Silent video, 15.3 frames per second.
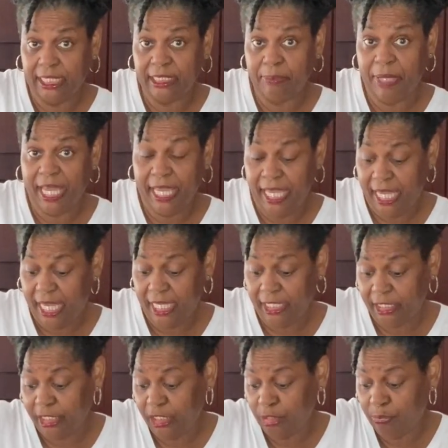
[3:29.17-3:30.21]
this by
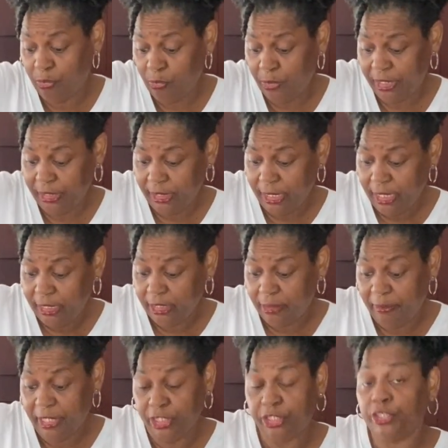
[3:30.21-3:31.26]
hand at this point
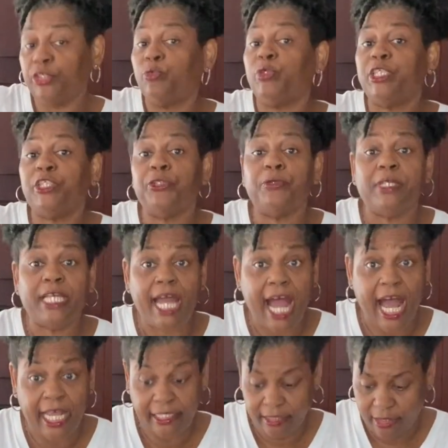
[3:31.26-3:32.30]
to make sure we do
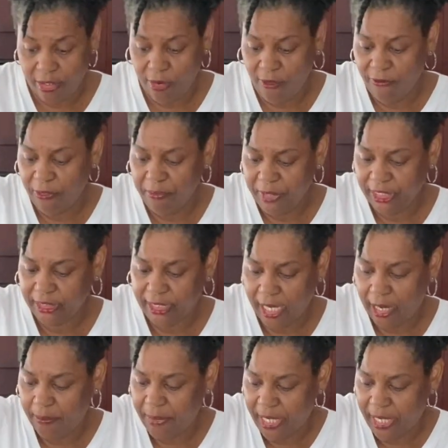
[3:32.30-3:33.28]
not overmix our